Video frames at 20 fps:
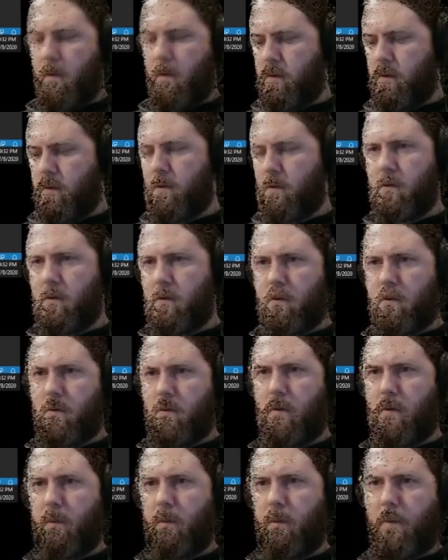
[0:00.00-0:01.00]

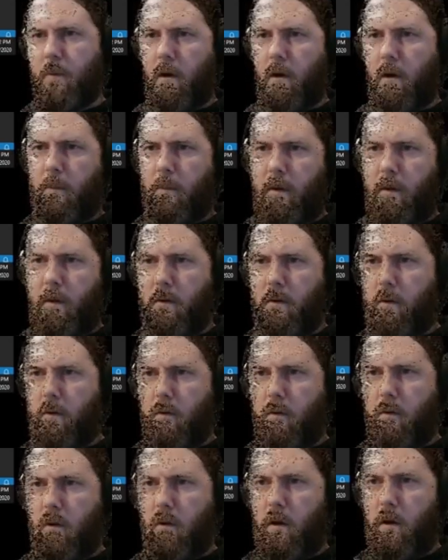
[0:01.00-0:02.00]
String parameter
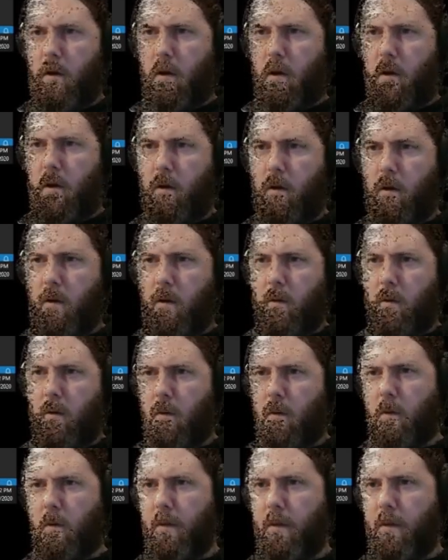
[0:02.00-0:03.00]
and call
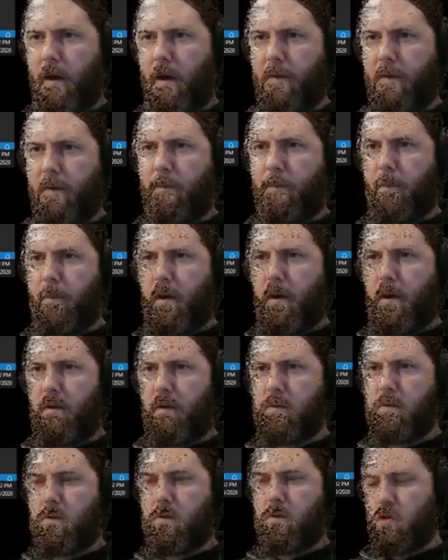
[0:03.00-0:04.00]
that
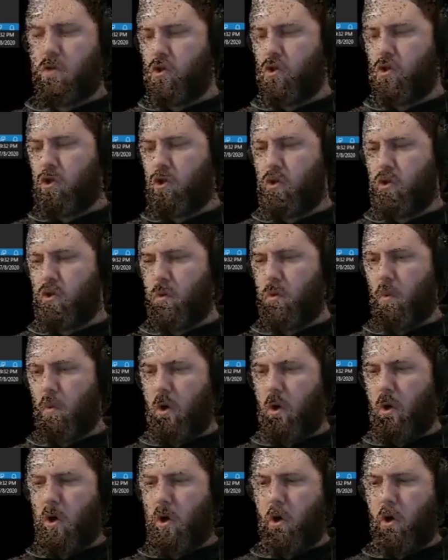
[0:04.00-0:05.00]
base
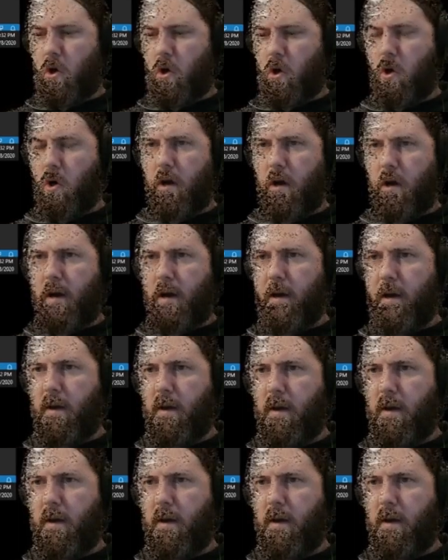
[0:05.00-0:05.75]
URI.